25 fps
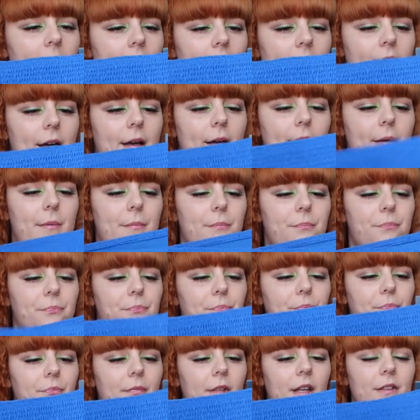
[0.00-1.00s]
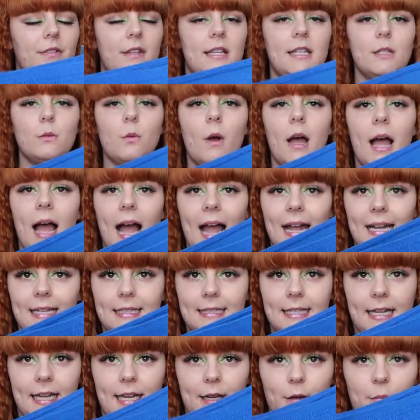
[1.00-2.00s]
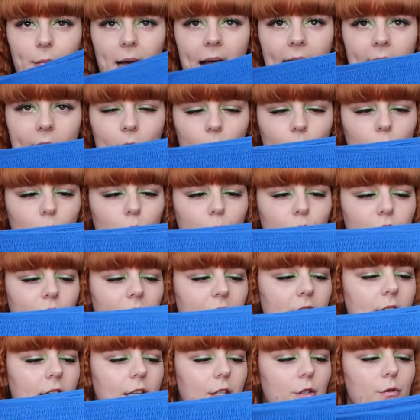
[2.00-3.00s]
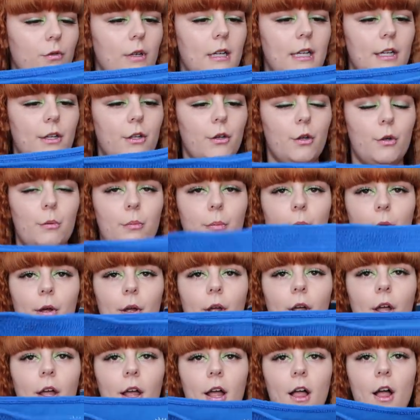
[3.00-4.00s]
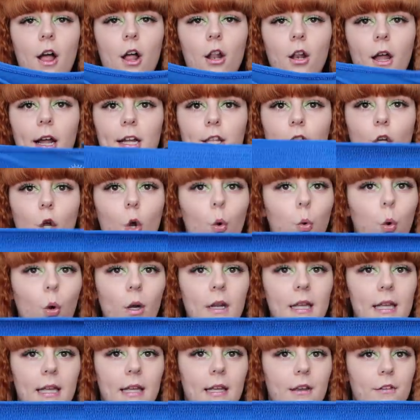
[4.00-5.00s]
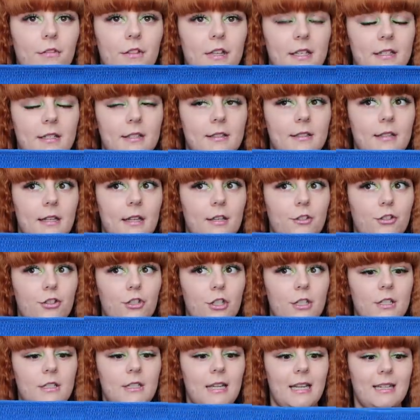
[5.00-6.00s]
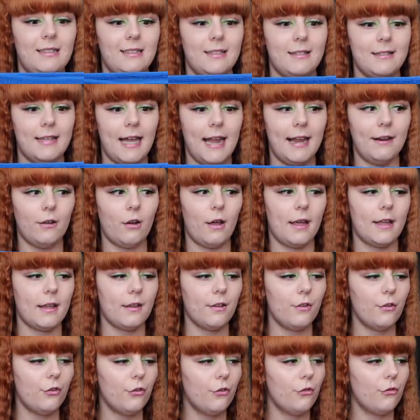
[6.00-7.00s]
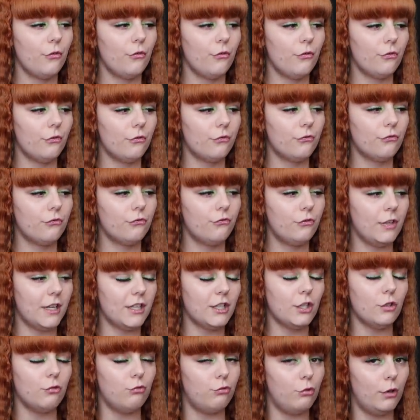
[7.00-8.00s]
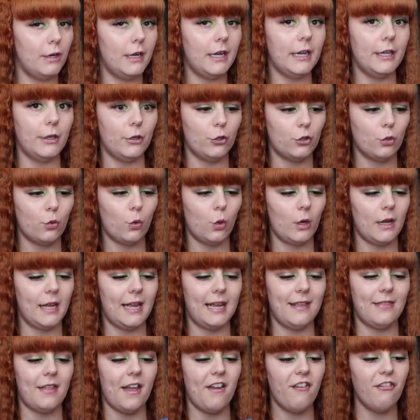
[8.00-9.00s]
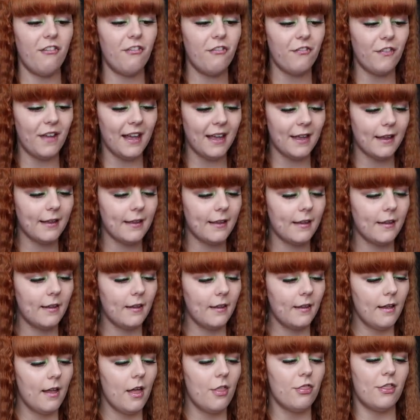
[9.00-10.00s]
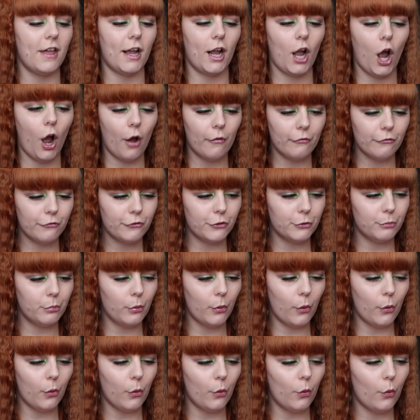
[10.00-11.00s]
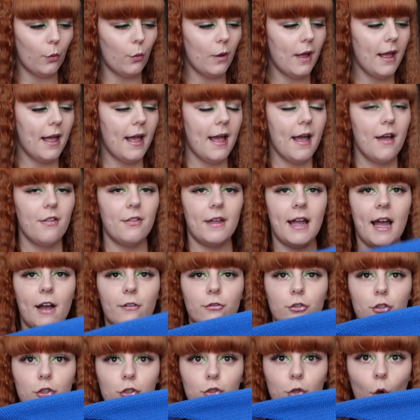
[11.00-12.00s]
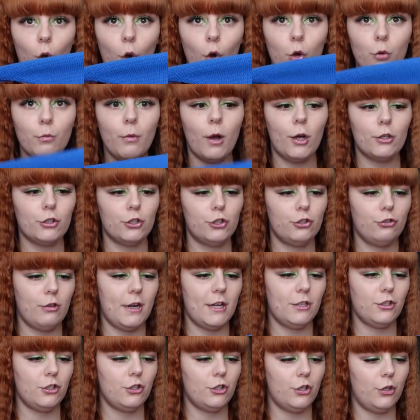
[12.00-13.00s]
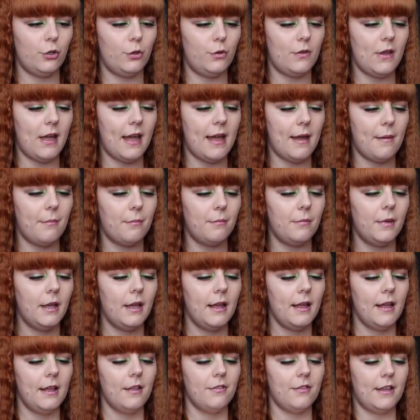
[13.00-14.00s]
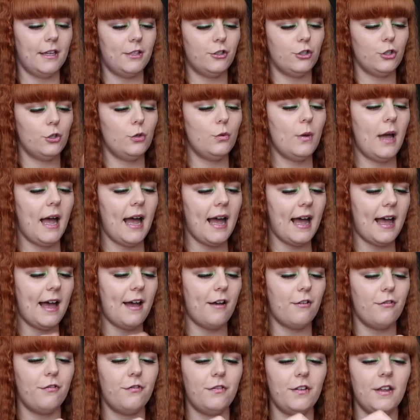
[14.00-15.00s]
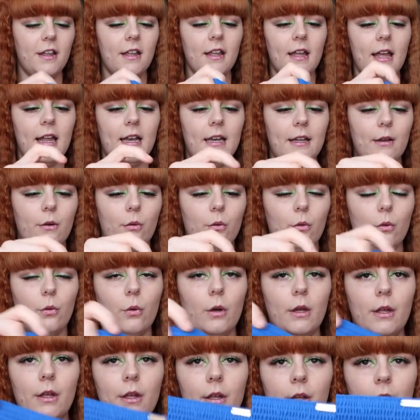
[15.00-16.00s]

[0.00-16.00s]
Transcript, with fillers: These were £18, which I think is really good, but like the quality of this is just insane. Like this is really good quality. They're thick, they're comfortable, they have so much stretch to them. They do have a little